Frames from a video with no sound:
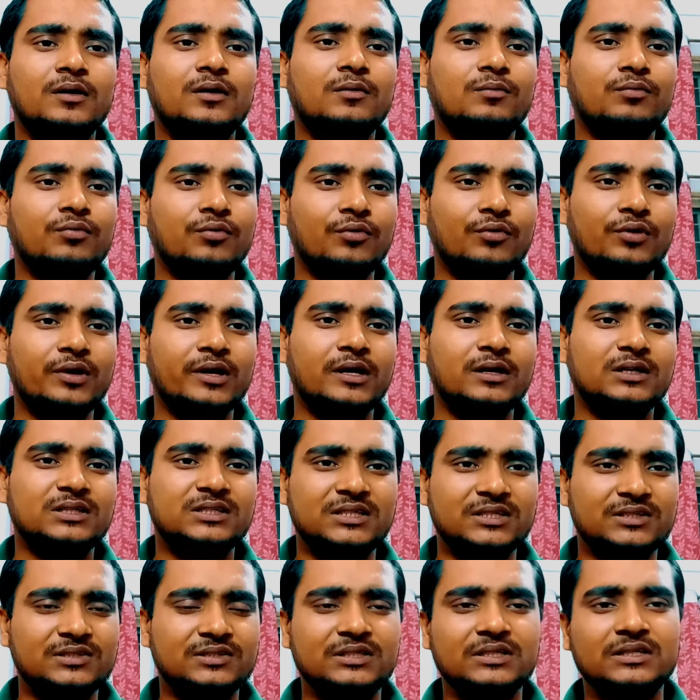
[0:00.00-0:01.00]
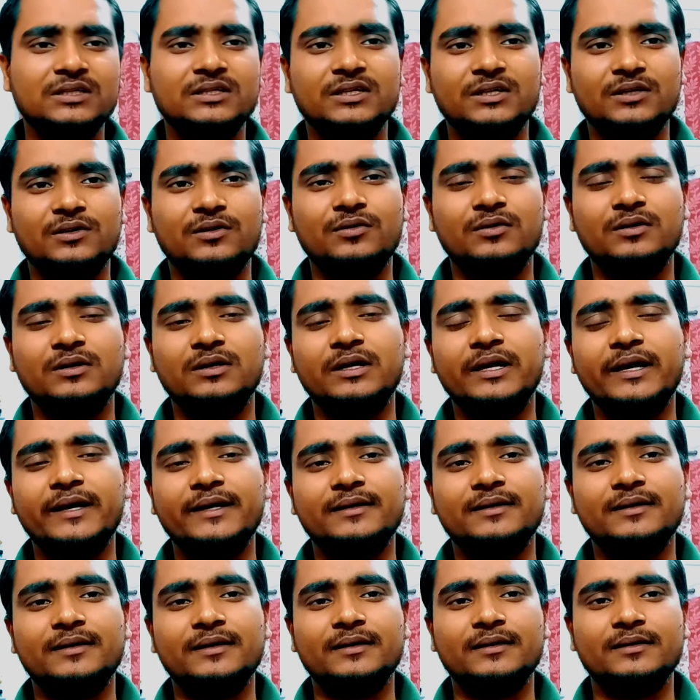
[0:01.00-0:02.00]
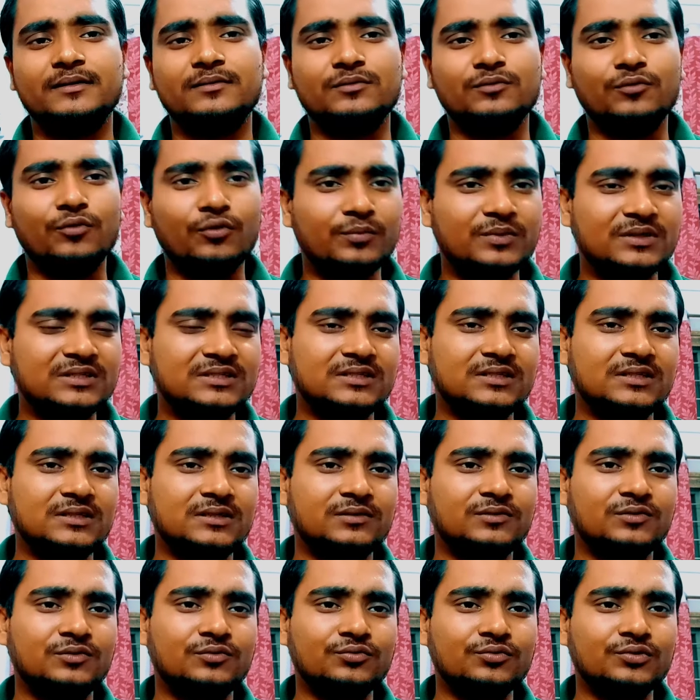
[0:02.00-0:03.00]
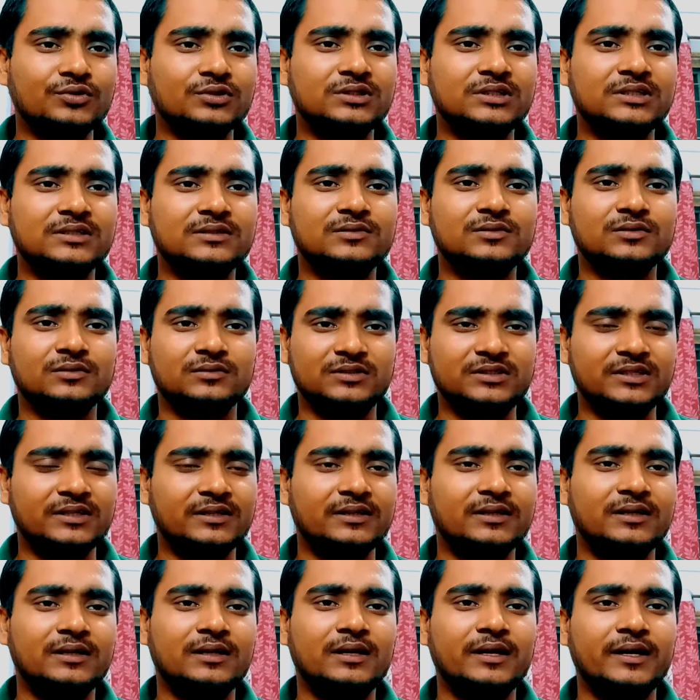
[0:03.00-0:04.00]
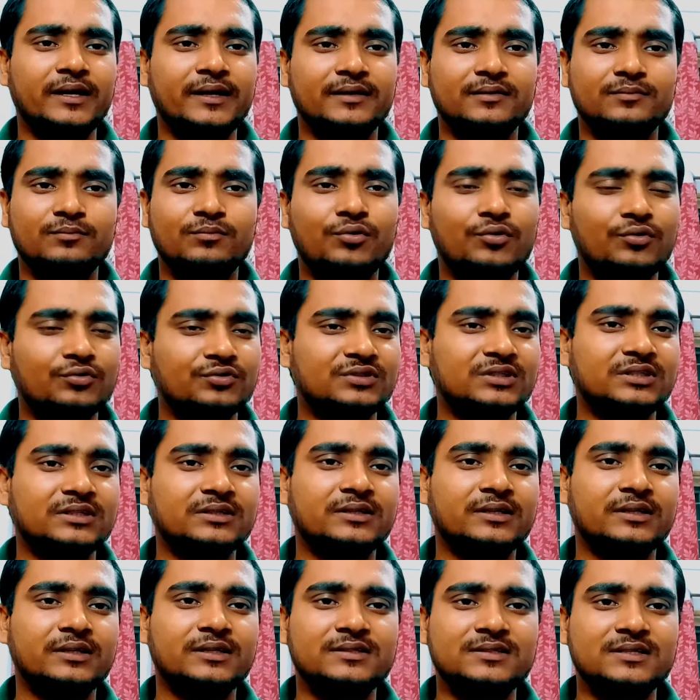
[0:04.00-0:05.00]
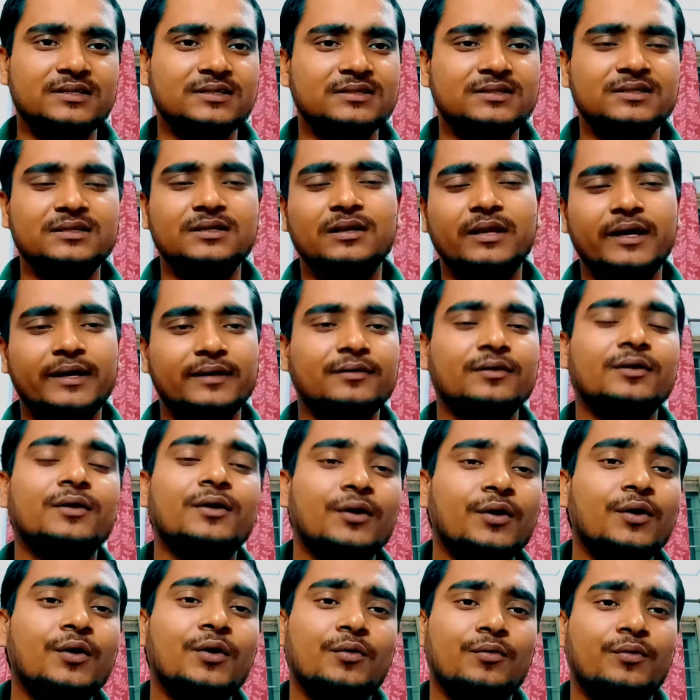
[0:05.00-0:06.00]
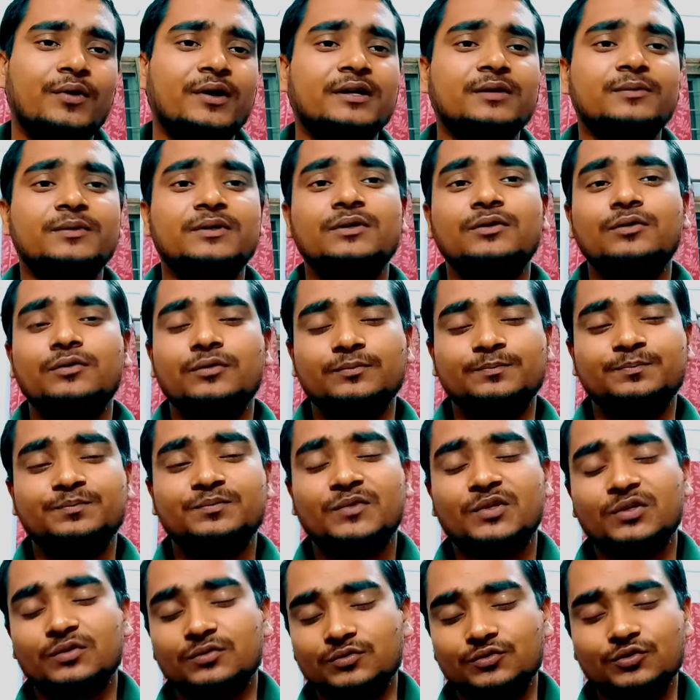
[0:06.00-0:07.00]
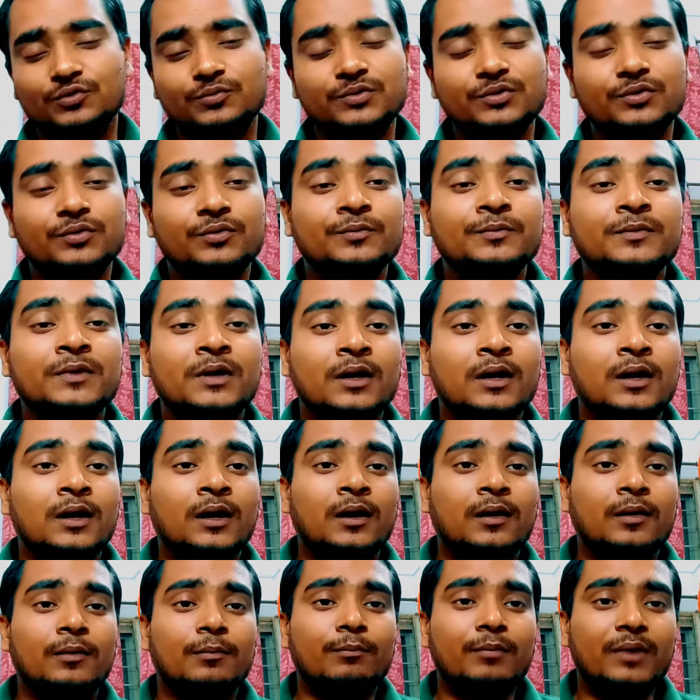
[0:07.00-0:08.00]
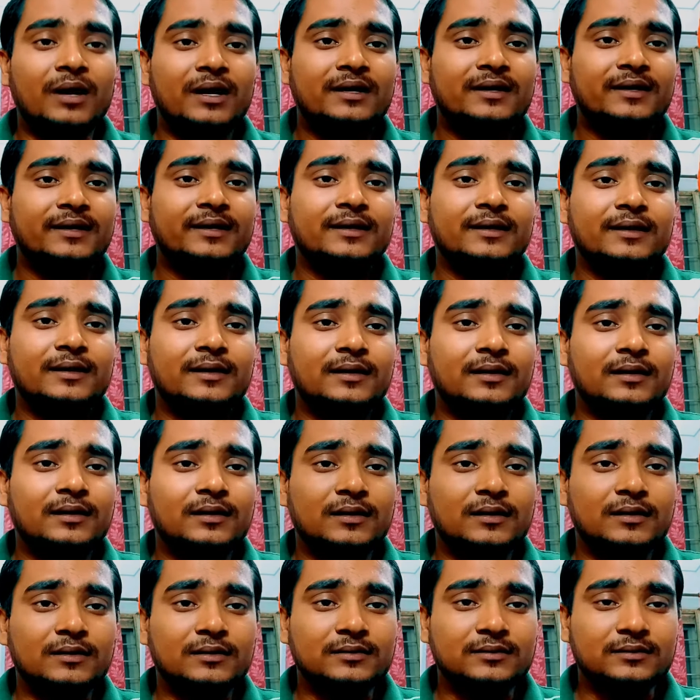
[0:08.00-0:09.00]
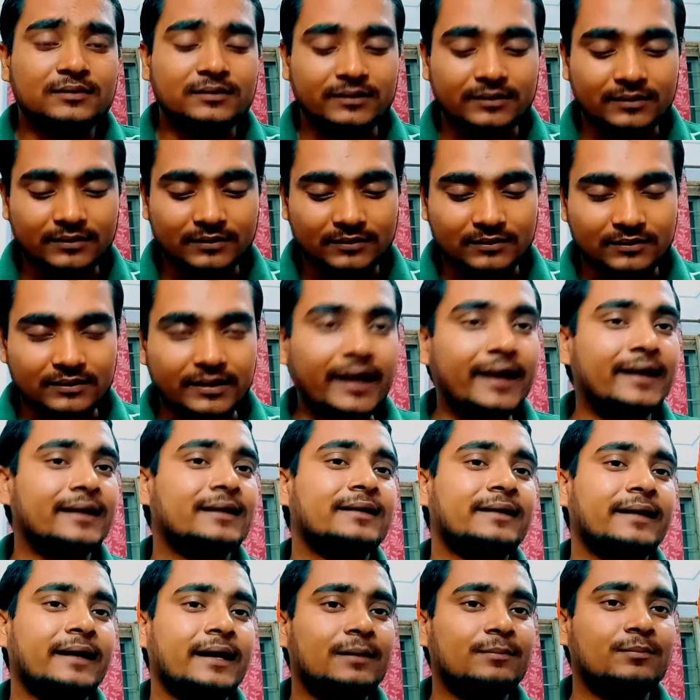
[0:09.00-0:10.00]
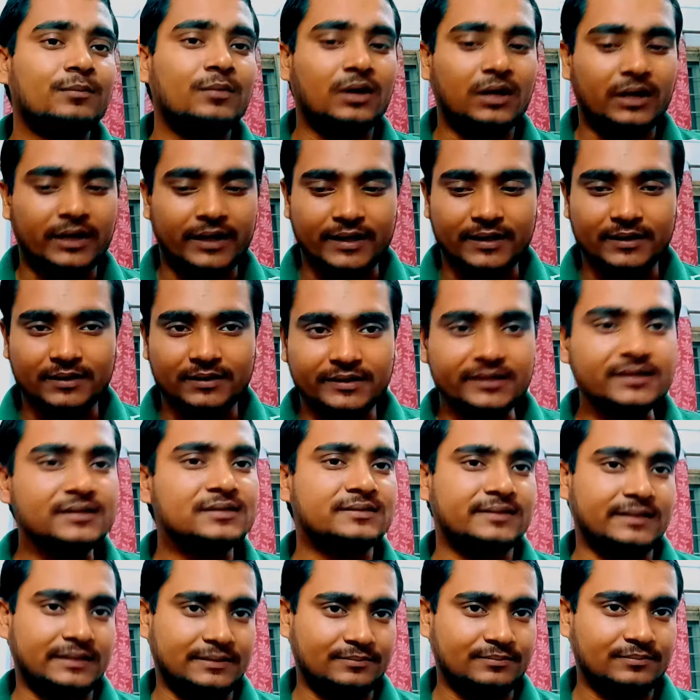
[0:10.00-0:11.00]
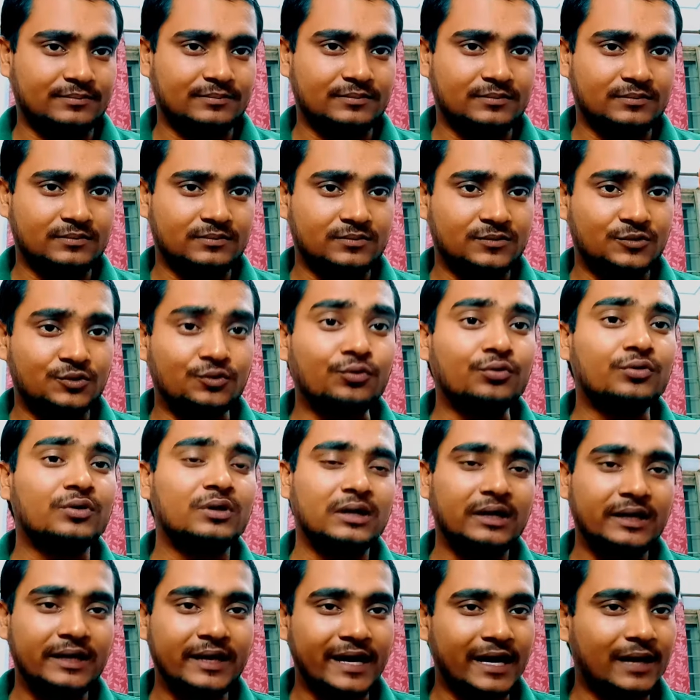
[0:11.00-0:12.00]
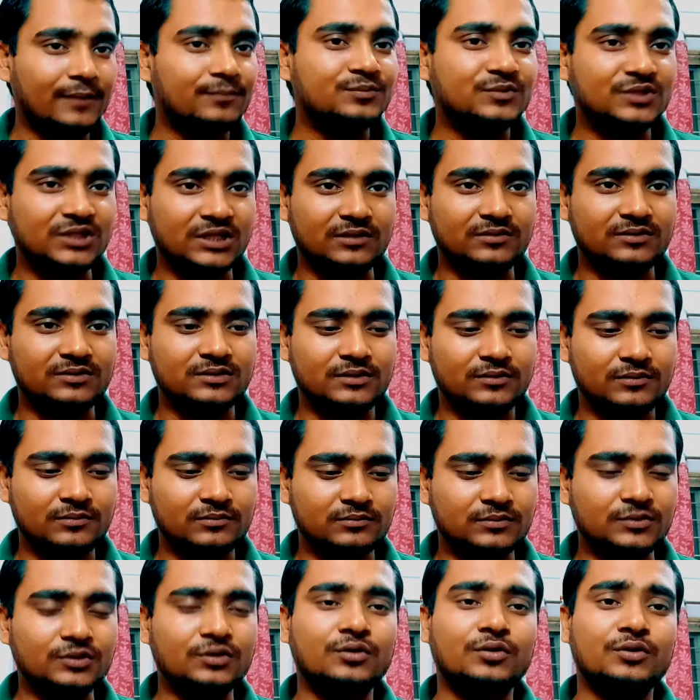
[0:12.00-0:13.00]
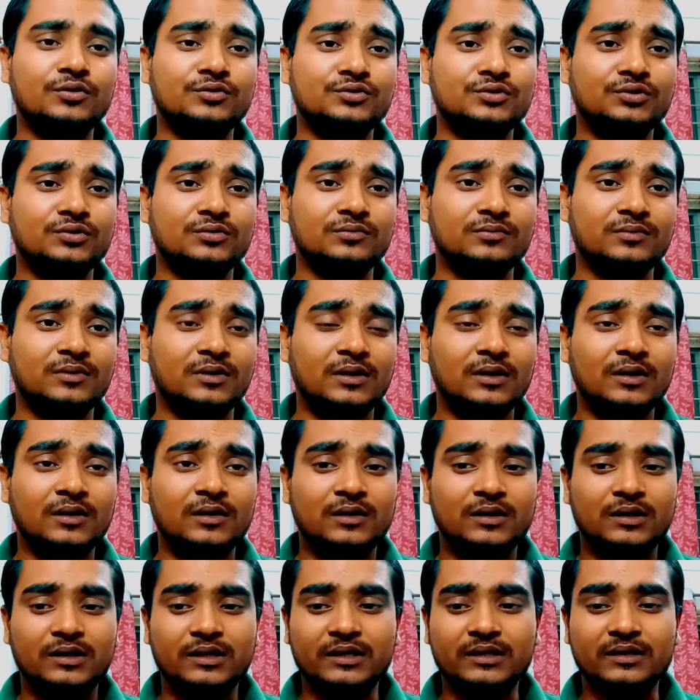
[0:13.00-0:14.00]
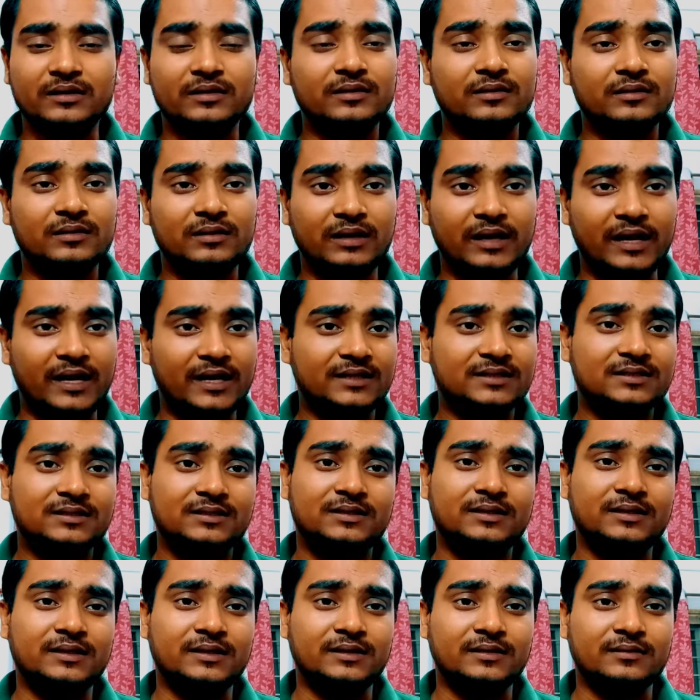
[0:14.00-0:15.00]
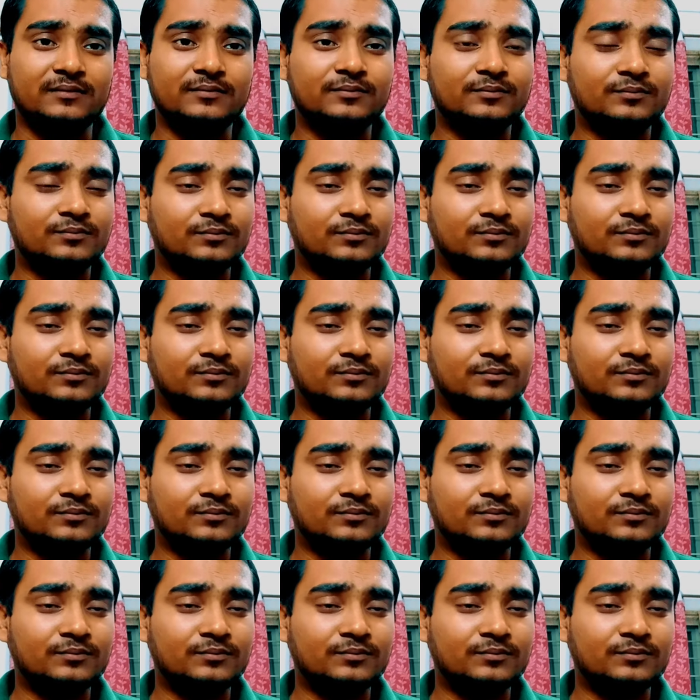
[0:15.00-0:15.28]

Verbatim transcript: 4 or 6 seat around like OBC, 2 or 6 general, and 4 seat SST, like whatever jo bhi ho. But that time and this time totally have changed, because in last 3